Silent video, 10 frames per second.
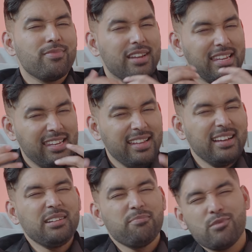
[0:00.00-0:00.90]

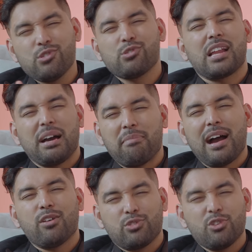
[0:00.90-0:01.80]
learn more
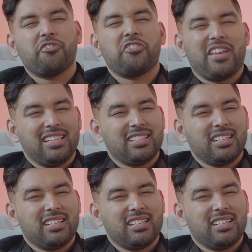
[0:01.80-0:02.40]
about your faith.